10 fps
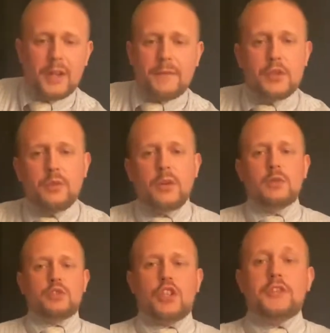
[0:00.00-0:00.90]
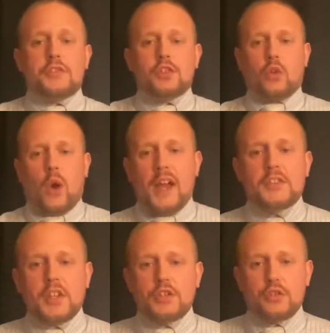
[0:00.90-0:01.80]
If you know Jesus
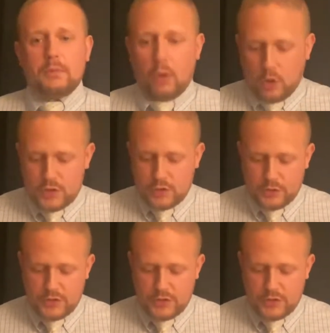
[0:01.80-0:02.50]
Christ as your personal